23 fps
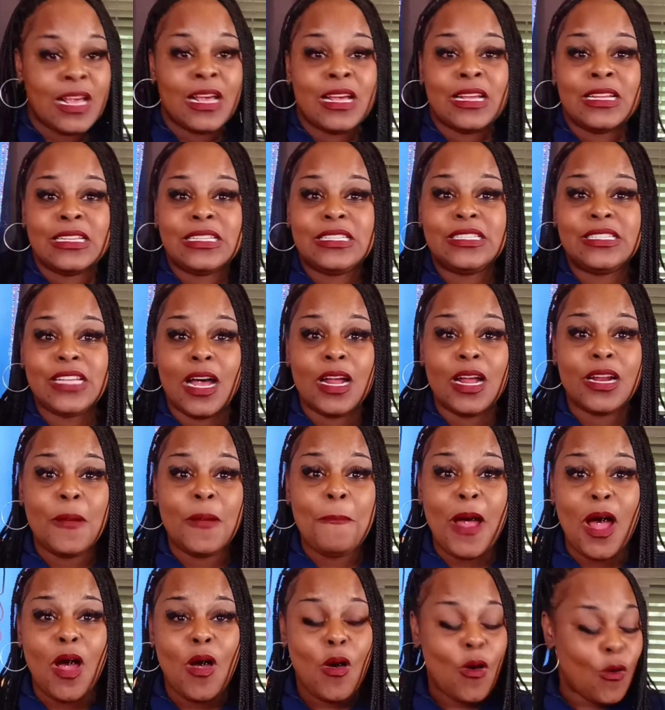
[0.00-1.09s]
Suck the
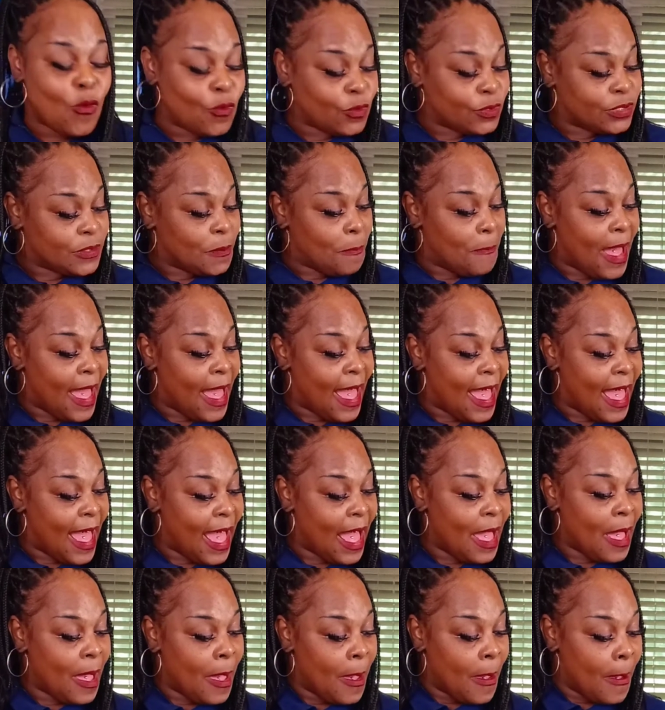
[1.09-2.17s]
Bones by,
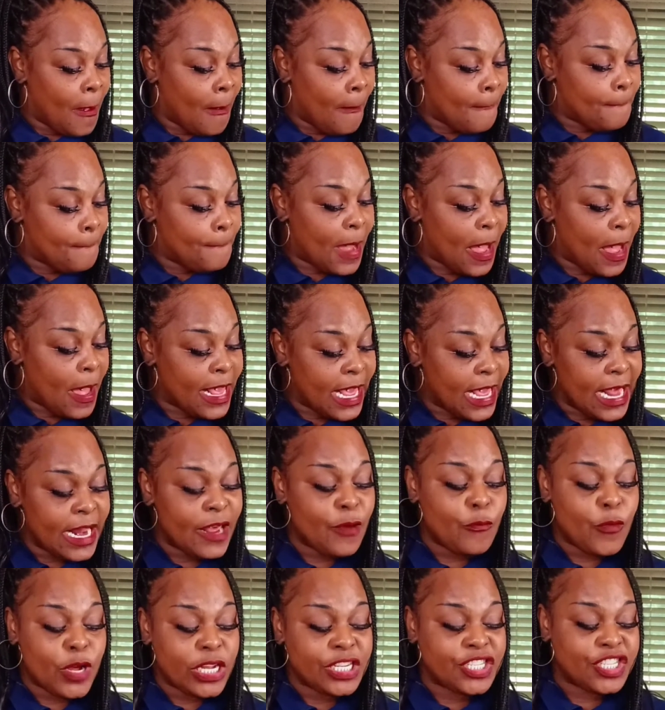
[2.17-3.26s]
by Eatin'
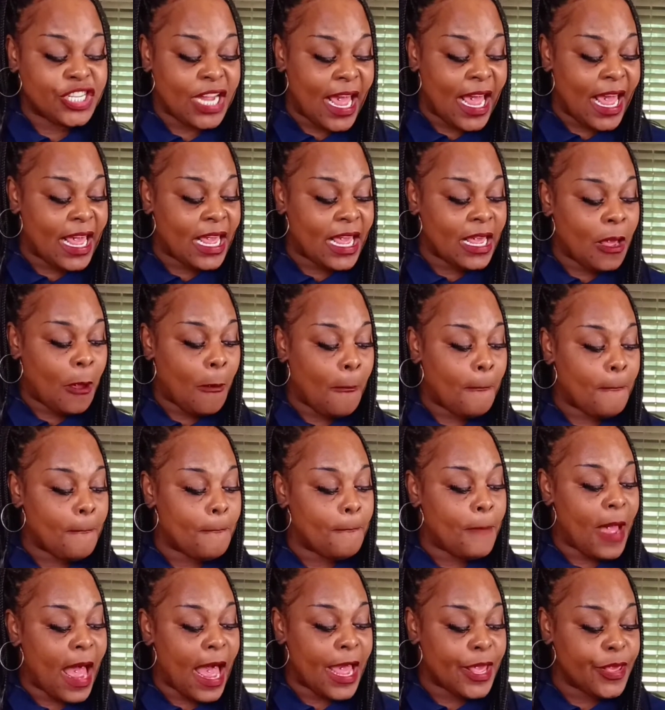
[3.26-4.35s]
Wit Jay,
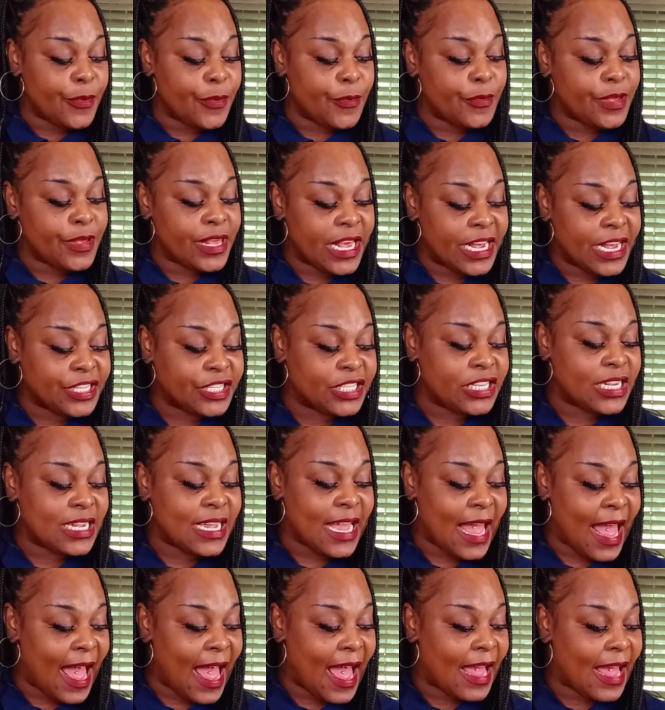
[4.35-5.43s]
Bayou Kitchen
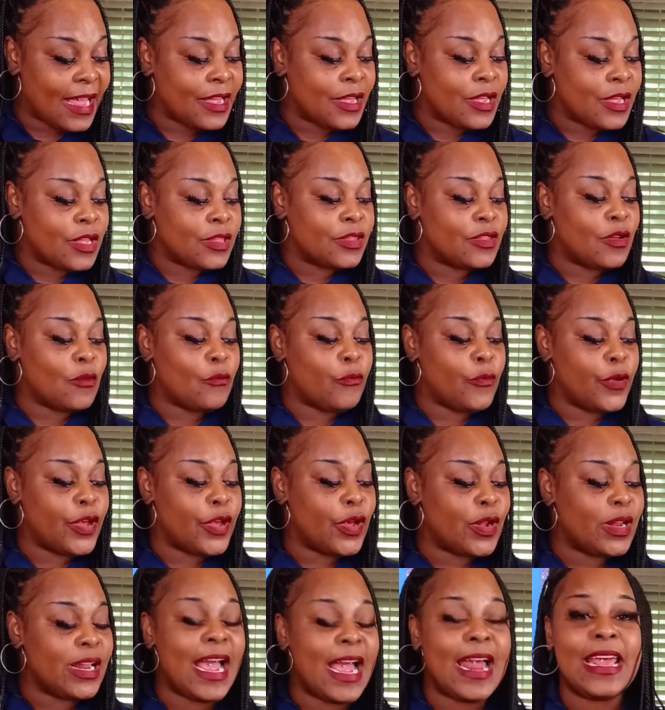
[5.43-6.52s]
Guy, The Real
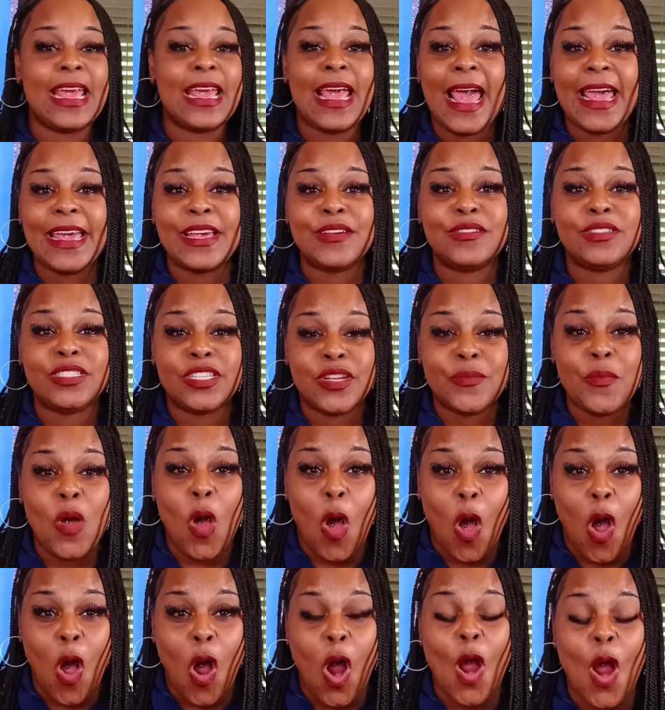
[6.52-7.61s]
Lady A S M
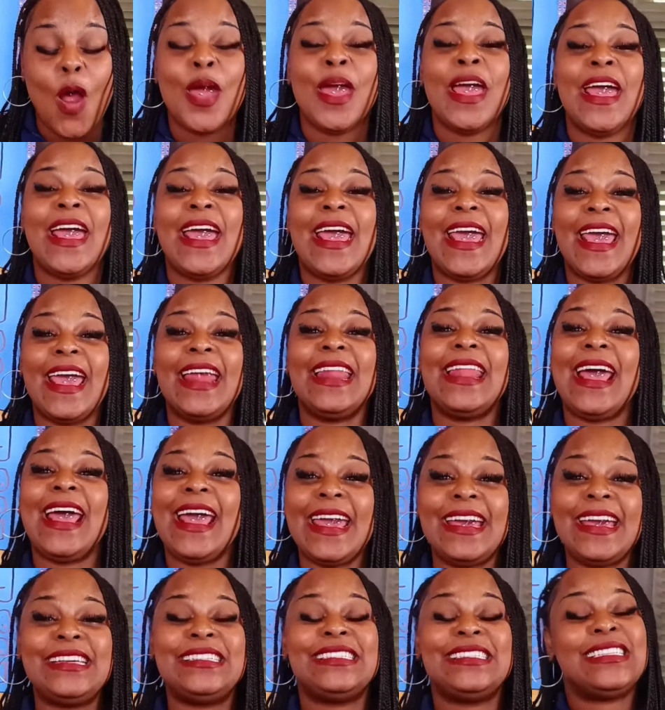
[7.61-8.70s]
R, and
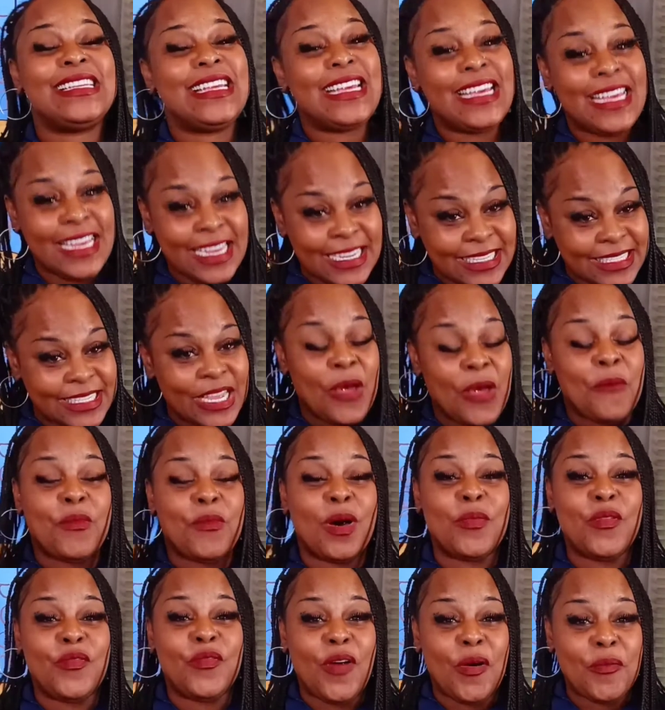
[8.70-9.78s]
Ace Eats. But
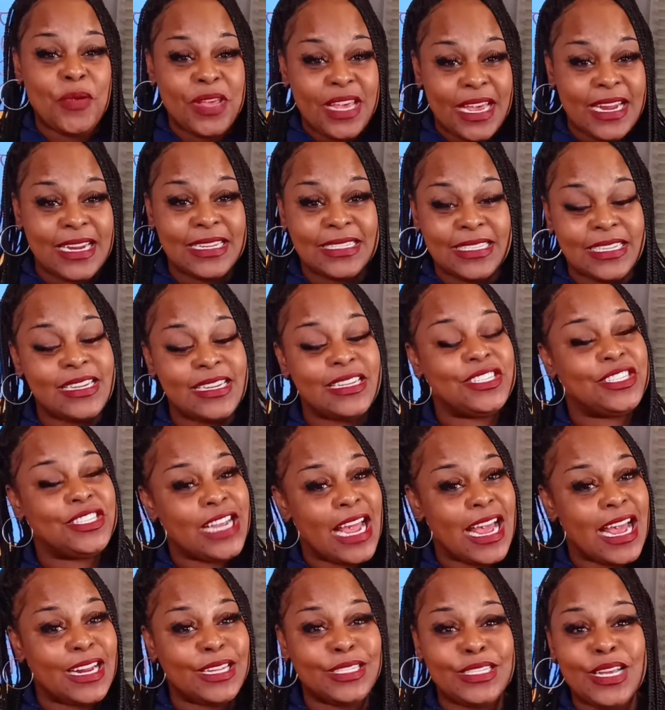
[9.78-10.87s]
before we get into this
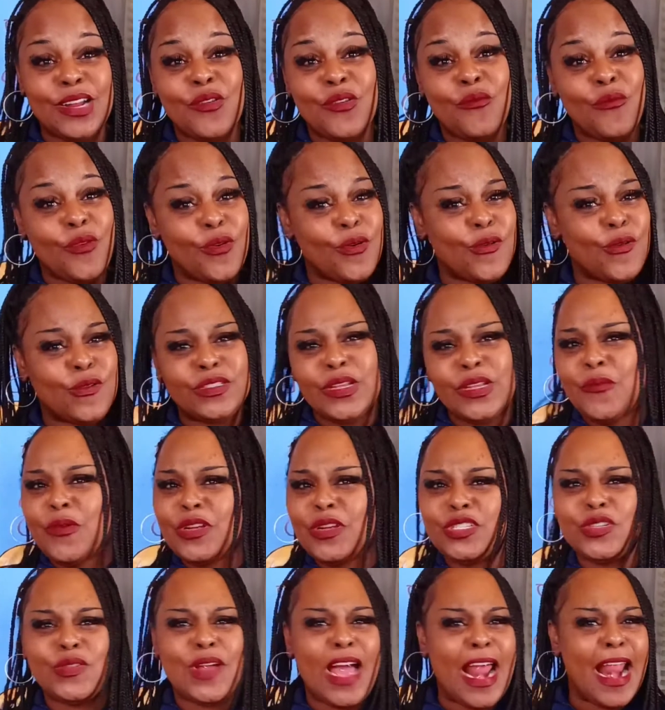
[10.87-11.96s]
challenge and the rules and what
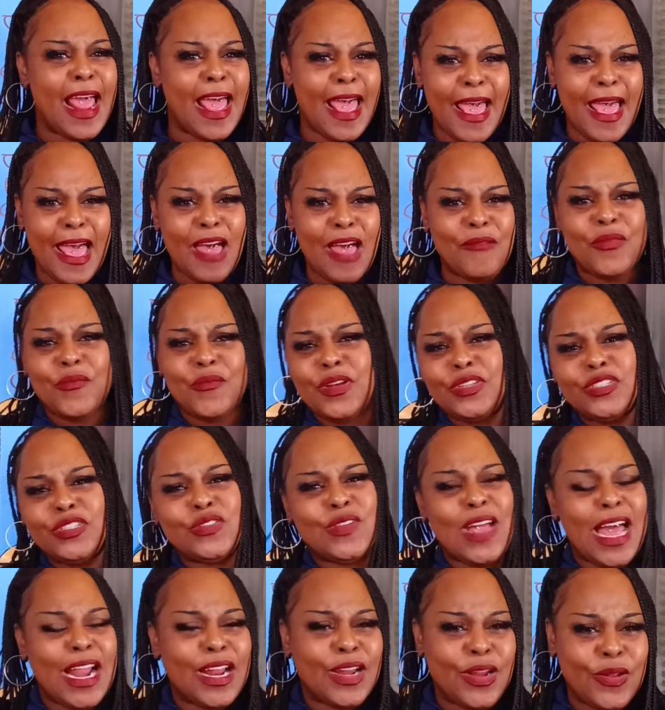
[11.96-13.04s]
you got to have and what you
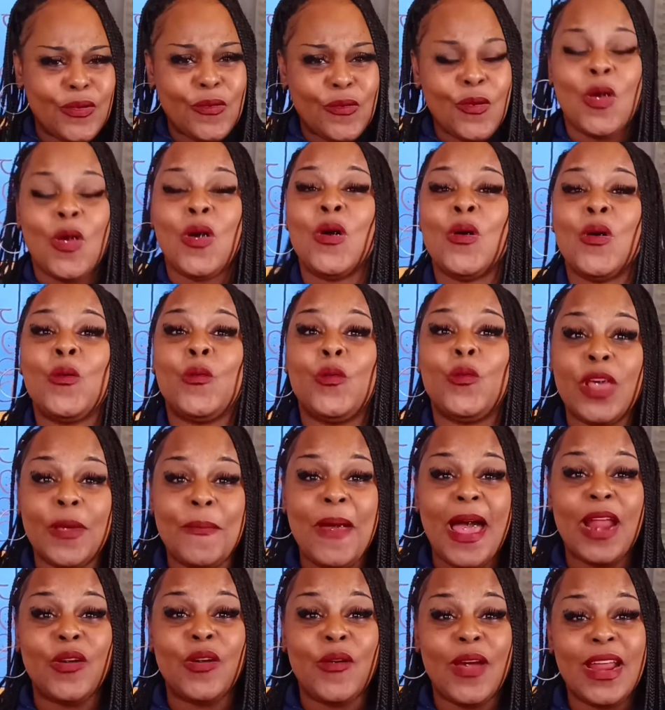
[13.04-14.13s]
got to do, we
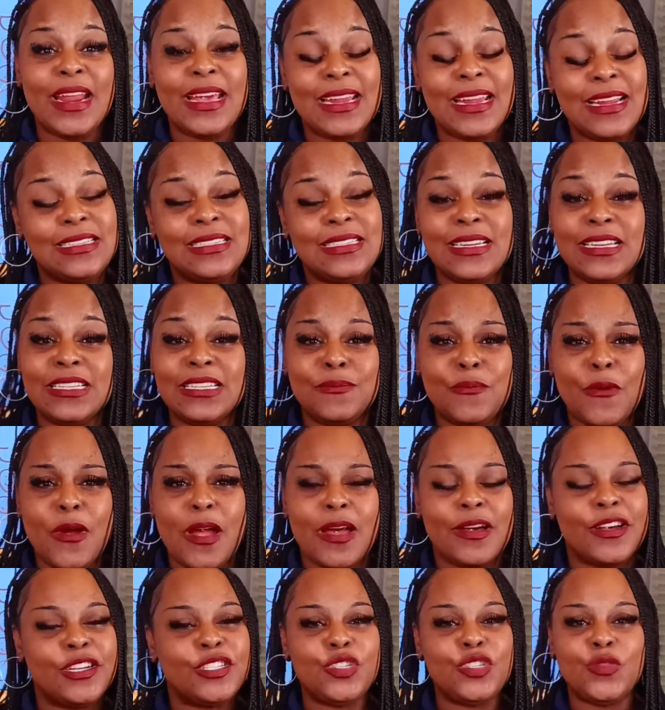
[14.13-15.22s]
about to get into this prayer
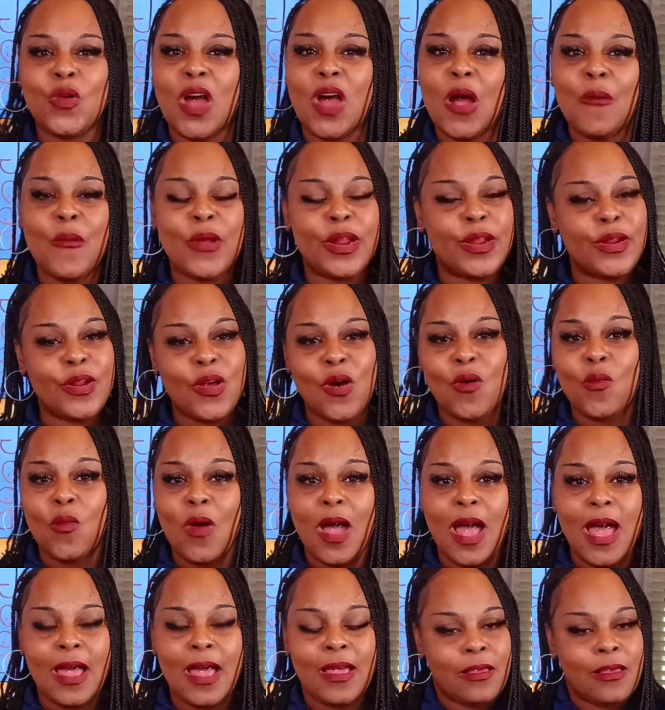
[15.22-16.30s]
because you already know
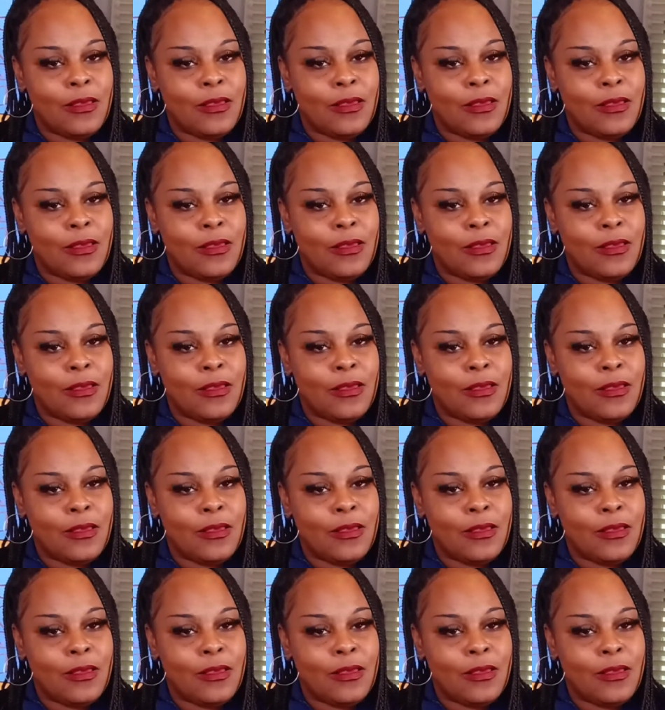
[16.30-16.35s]
why.